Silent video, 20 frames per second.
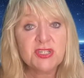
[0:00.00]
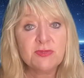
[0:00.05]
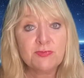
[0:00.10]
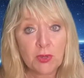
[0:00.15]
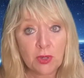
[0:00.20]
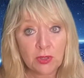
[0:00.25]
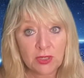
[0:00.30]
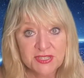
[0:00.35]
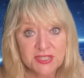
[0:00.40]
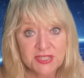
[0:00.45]
your
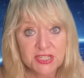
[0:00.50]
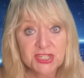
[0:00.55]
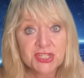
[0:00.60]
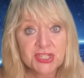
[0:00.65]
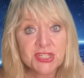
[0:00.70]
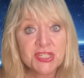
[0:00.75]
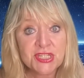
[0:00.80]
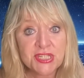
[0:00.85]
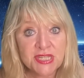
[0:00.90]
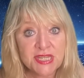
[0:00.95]

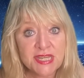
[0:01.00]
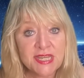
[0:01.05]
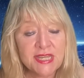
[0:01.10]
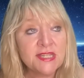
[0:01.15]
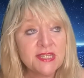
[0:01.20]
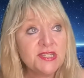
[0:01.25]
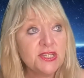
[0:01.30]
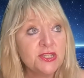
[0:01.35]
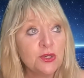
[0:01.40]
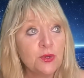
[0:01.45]
politicians, your
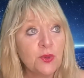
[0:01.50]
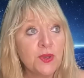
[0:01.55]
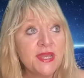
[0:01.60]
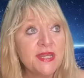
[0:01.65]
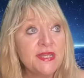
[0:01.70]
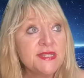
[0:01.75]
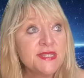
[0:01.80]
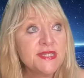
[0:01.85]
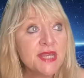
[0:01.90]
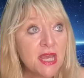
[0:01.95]
kings, your
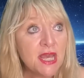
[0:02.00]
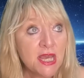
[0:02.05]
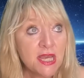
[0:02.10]
queens,